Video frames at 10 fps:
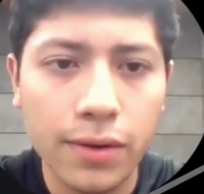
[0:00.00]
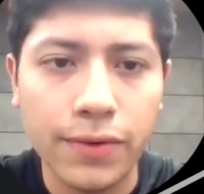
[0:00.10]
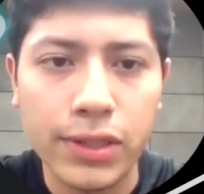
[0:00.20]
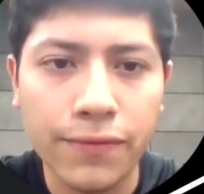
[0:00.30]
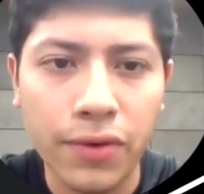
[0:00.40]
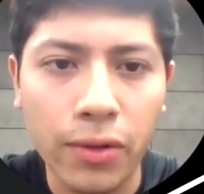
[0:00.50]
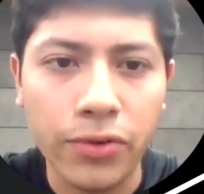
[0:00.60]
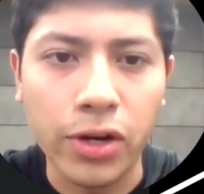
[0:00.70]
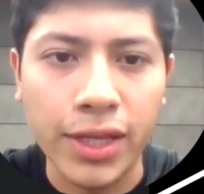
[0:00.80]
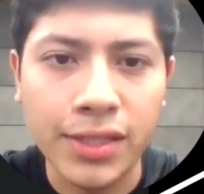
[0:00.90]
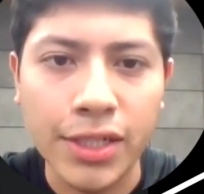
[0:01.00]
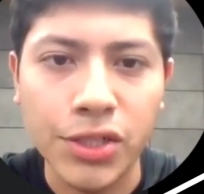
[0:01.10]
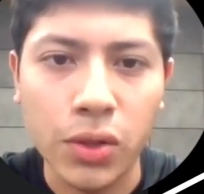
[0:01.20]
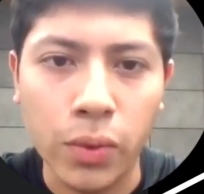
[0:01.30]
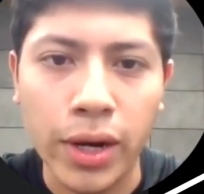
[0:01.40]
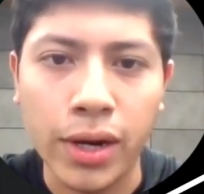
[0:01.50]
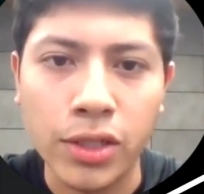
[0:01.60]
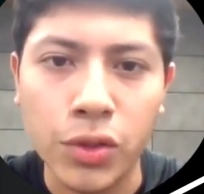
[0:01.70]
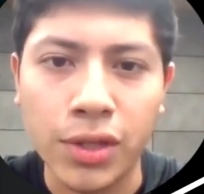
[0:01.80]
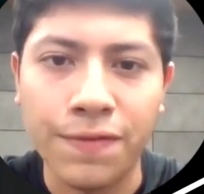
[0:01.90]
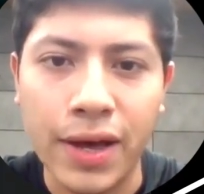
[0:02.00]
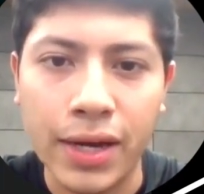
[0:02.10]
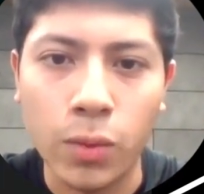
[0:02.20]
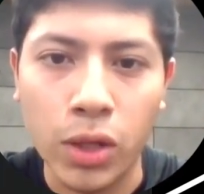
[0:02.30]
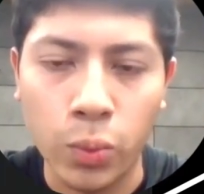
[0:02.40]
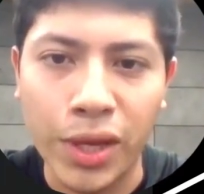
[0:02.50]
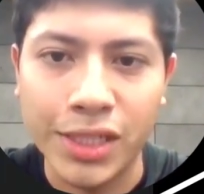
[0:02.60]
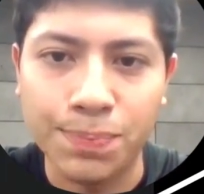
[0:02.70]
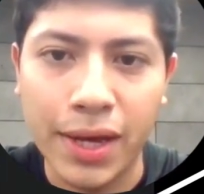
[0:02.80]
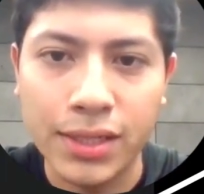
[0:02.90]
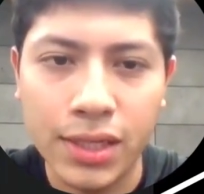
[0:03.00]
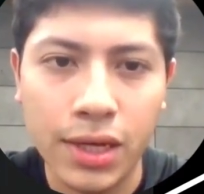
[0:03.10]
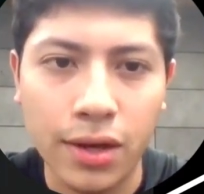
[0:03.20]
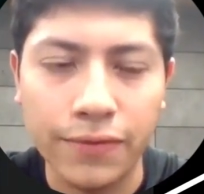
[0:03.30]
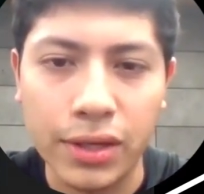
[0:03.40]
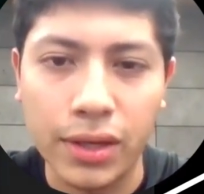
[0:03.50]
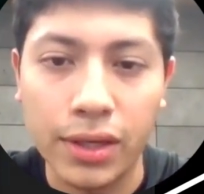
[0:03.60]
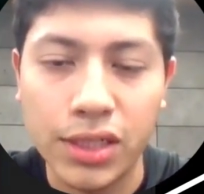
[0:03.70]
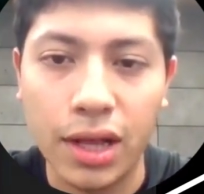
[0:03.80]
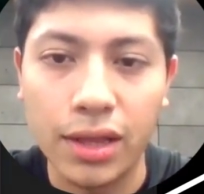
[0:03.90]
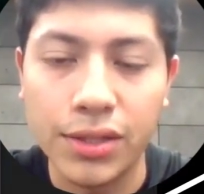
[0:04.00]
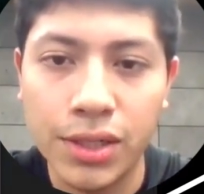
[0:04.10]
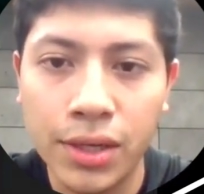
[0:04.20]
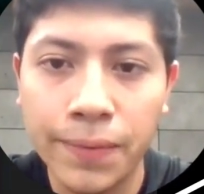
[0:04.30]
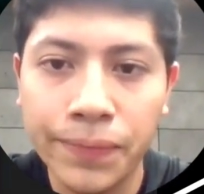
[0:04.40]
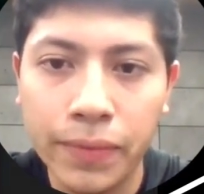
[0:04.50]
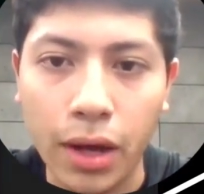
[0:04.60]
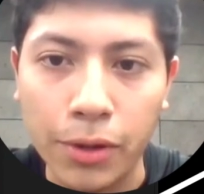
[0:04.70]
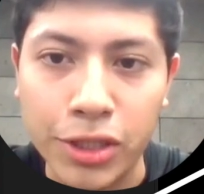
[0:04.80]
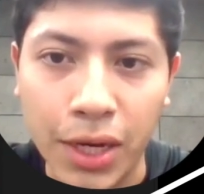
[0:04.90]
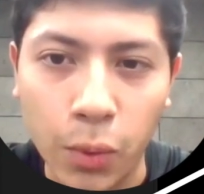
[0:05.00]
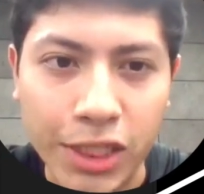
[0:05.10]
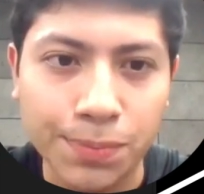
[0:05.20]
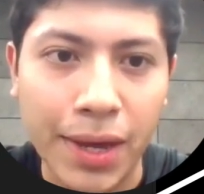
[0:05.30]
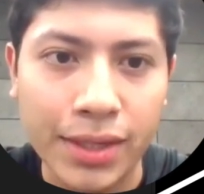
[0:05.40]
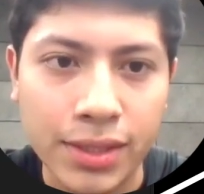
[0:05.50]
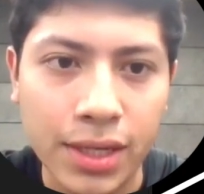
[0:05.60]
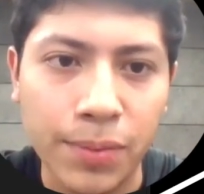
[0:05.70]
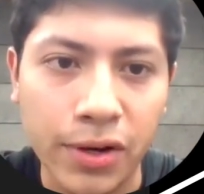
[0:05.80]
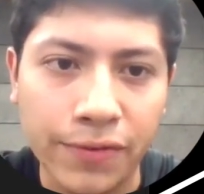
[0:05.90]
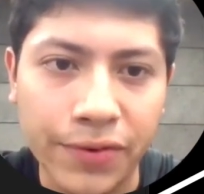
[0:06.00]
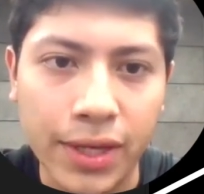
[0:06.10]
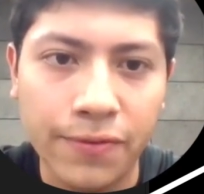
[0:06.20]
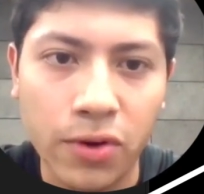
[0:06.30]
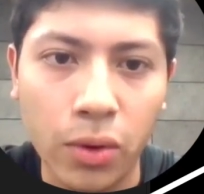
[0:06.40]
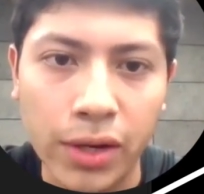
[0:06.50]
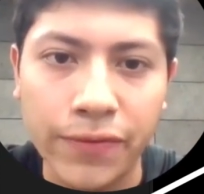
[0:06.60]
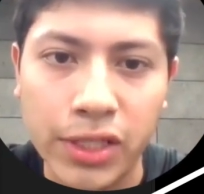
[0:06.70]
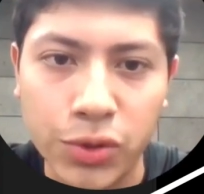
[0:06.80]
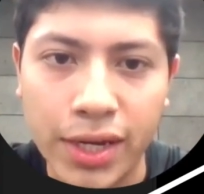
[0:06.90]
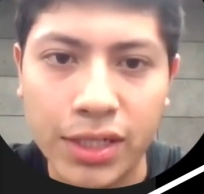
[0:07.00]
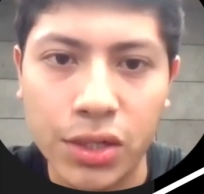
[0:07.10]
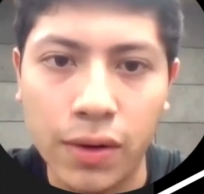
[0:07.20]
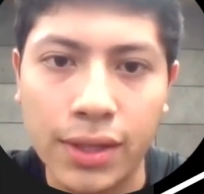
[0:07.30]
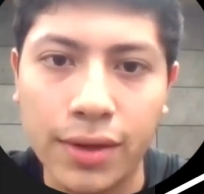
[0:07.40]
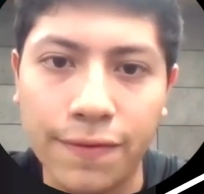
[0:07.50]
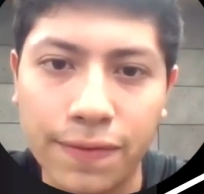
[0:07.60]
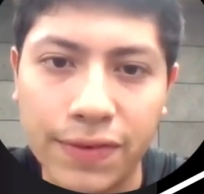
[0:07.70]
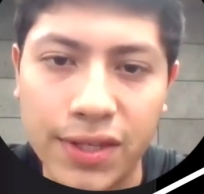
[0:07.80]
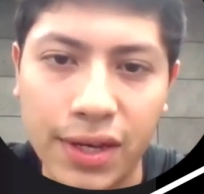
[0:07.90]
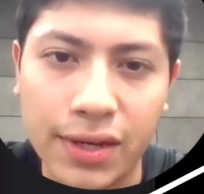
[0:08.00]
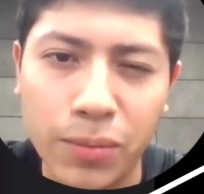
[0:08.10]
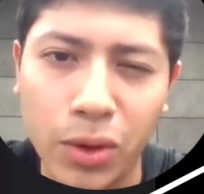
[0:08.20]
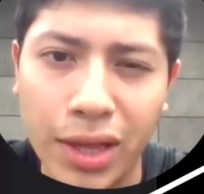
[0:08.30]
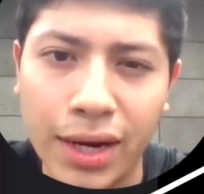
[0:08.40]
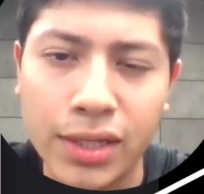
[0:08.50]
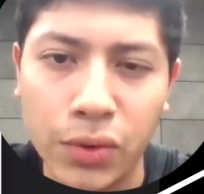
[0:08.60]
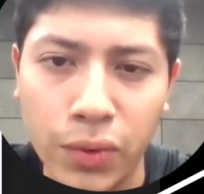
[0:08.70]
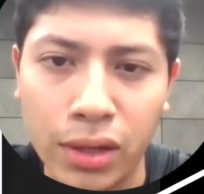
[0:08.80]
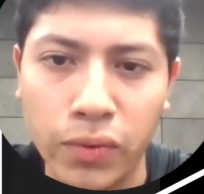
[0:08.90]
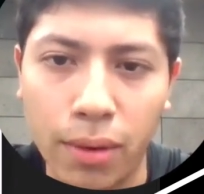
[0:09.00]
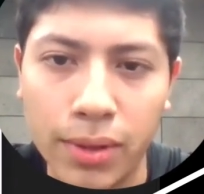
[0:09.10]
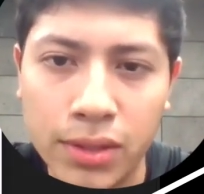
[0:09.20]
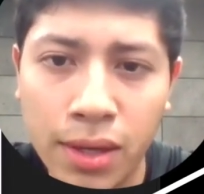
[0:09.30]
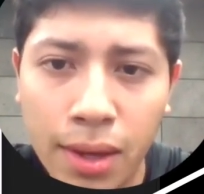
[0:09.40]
First of all, for this section, we are going to define what we expect of the challenge. Obviously, we expect the perfect following of the trajectory in the simulated and real robot.